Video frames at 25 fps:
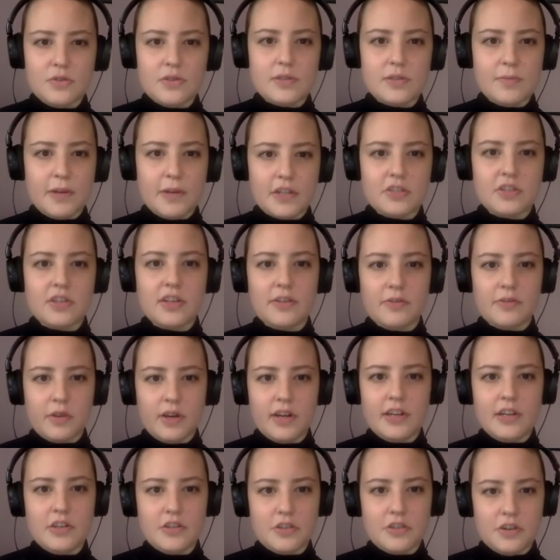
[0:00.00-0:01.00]
especially if
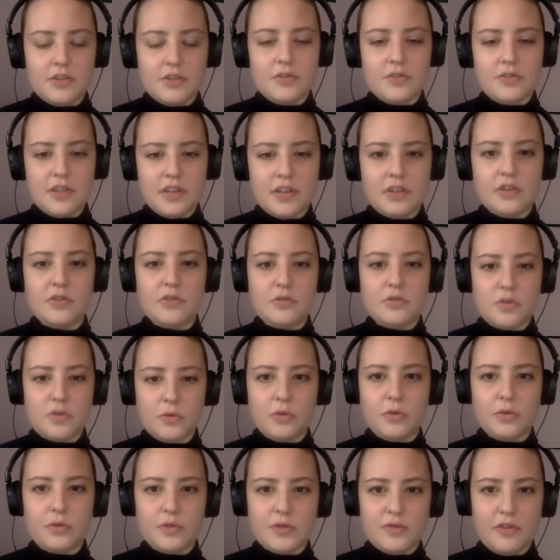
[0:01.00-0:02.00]
we're introducing new
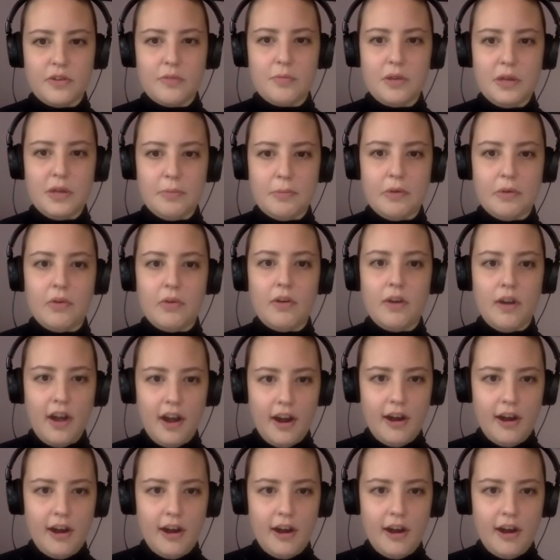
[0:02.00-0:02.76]
tools for people,